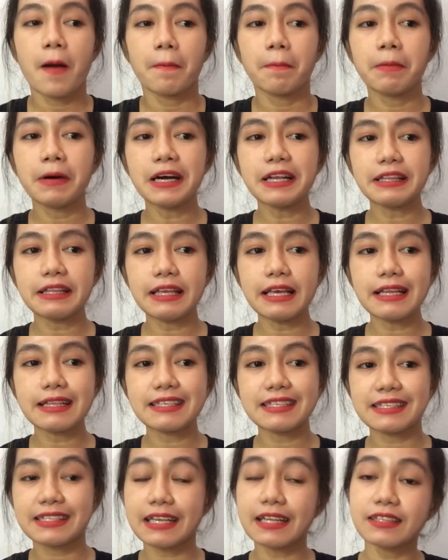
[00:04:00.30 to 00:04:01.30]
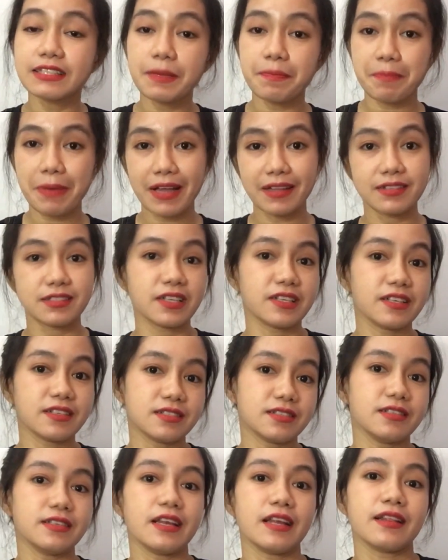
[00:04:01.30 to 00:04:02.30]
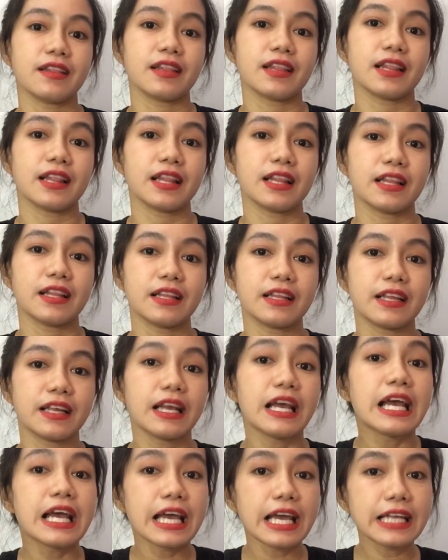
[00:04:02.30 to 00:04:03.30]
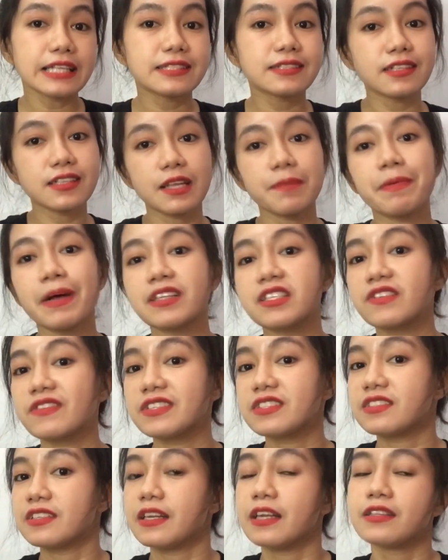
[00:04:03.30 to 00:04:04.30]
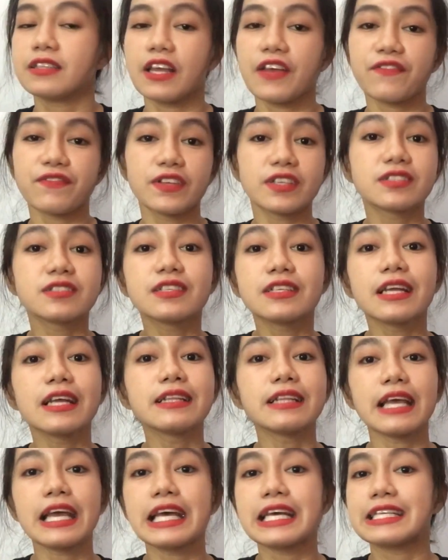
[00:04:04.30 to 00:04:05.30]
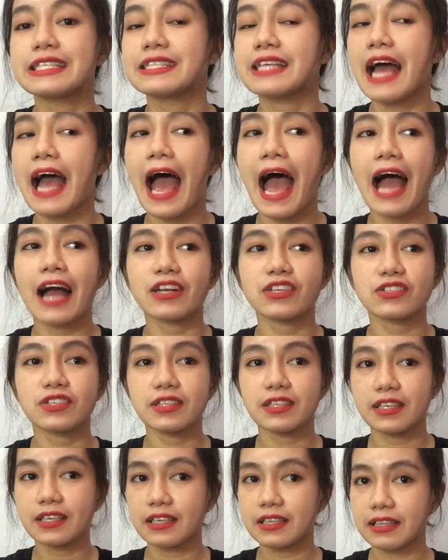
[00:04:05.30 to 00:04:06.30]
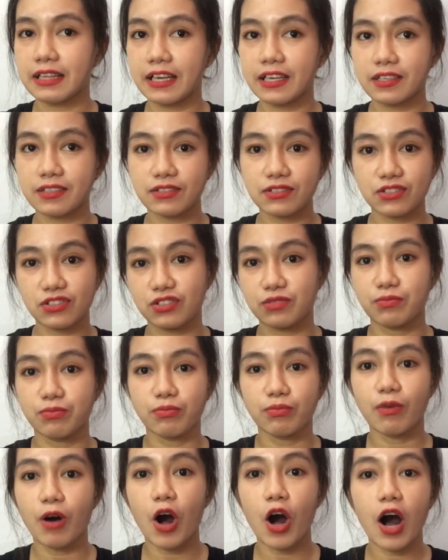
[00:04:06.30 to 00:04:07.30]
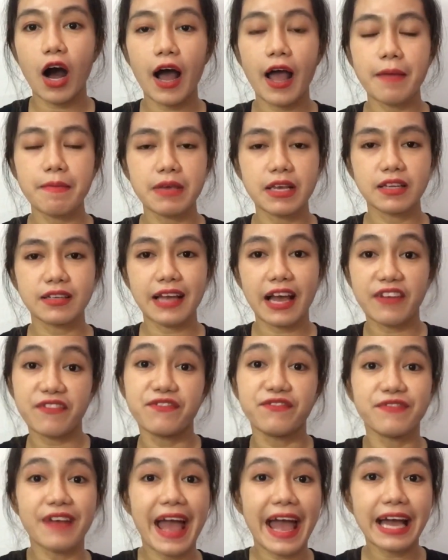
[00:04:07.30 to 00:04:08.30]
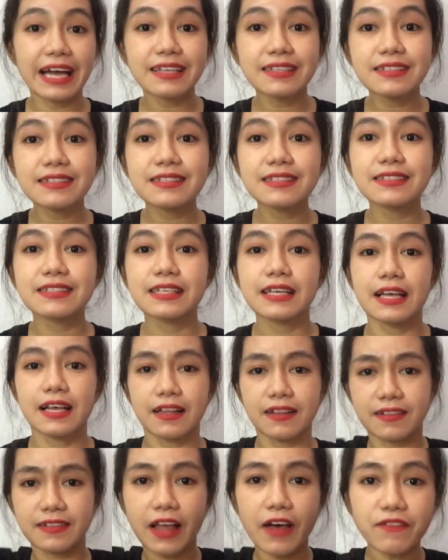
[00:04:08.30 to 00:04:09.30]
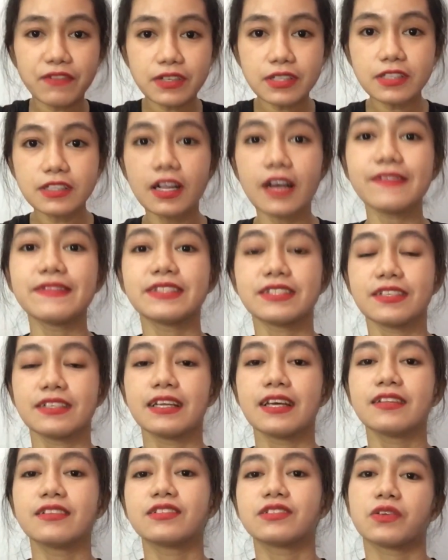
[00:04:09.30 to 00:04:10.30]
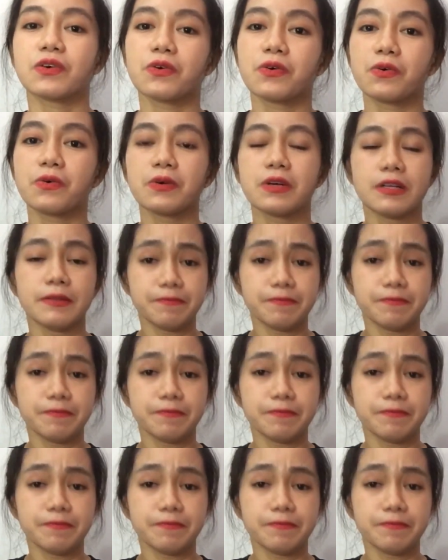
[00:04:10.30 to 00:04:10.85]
but it still depends on the student. It still depends on the student. If the student is actually like advanced level of students, so